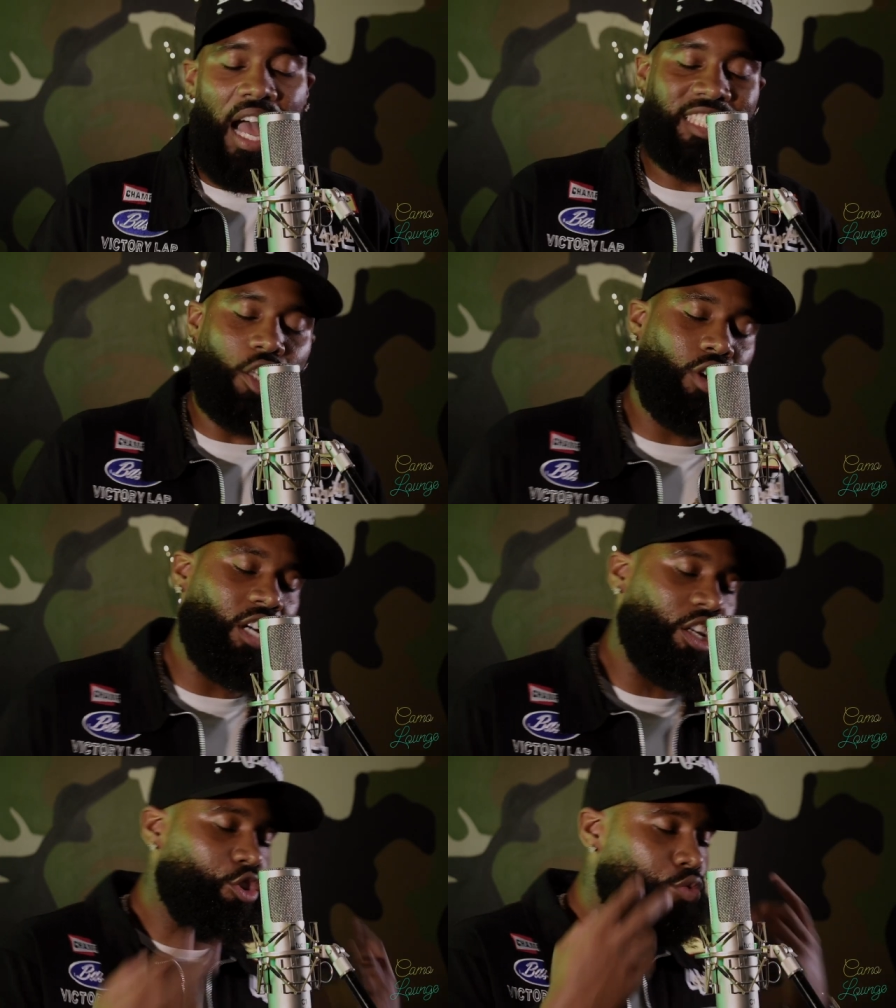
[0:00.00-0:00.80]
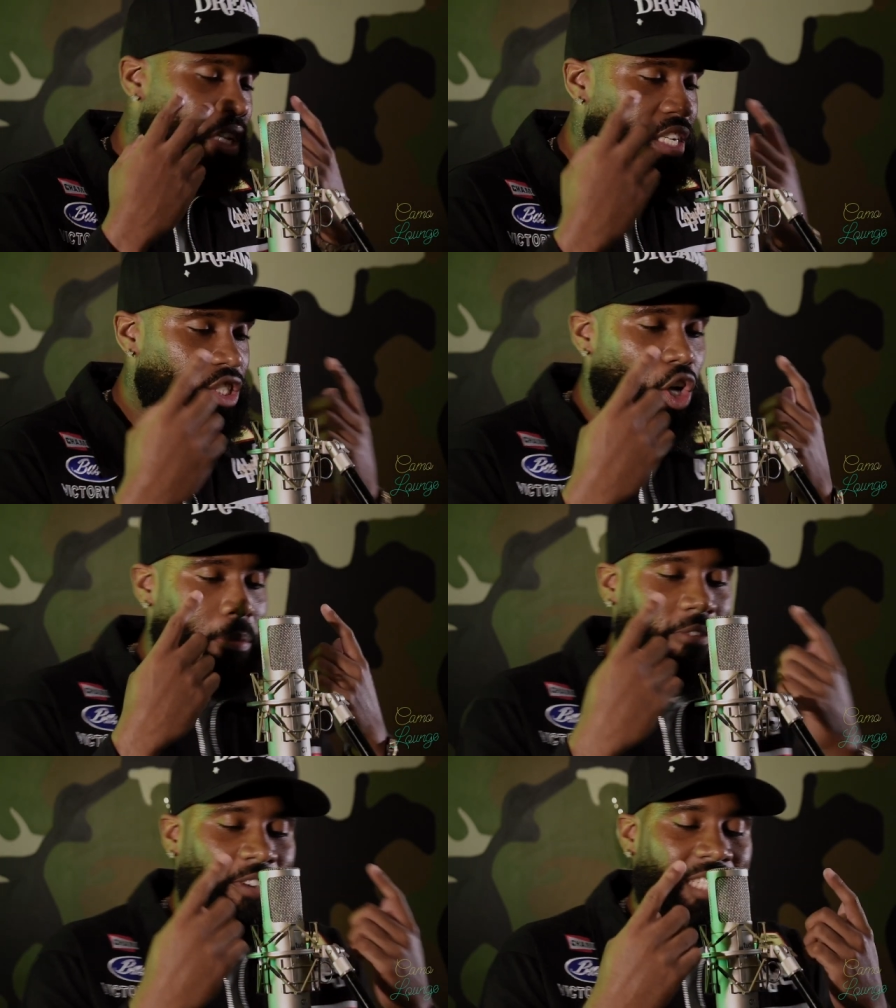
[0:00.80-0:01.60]
I saw the good in you niggas, told
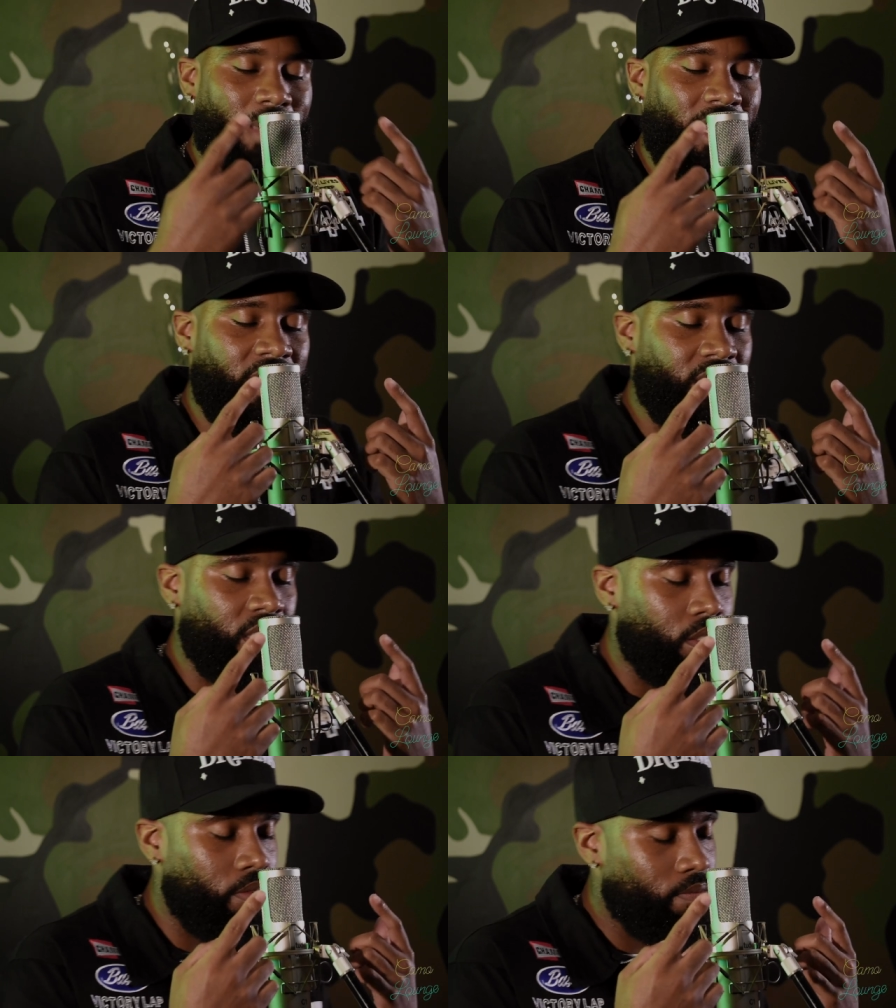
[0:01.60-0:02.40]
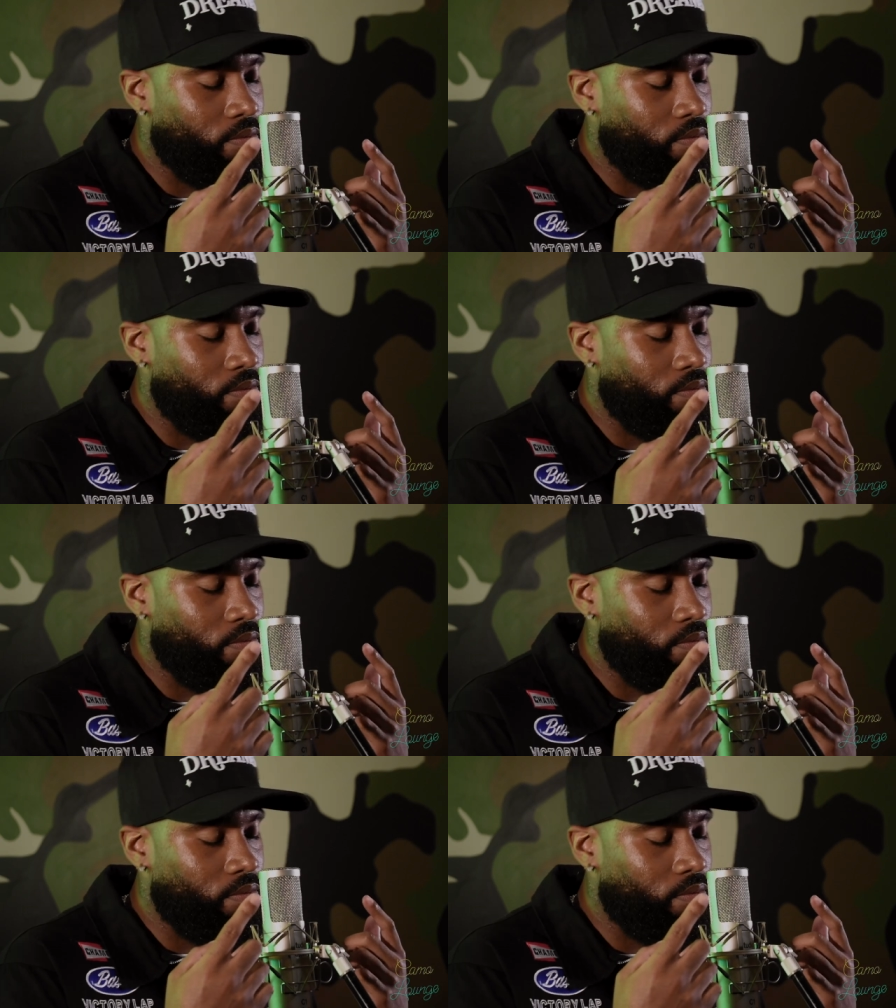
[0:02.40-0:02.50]
me face my lenses.